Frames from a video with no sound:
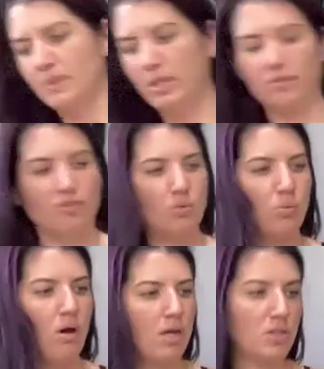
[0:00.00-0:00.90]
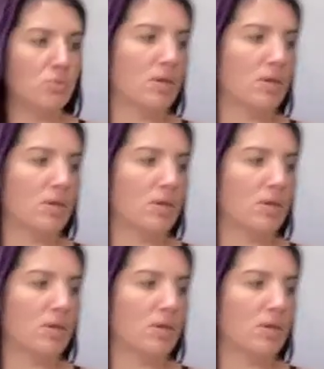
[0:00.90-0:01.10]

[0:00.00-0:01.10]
And if you want, you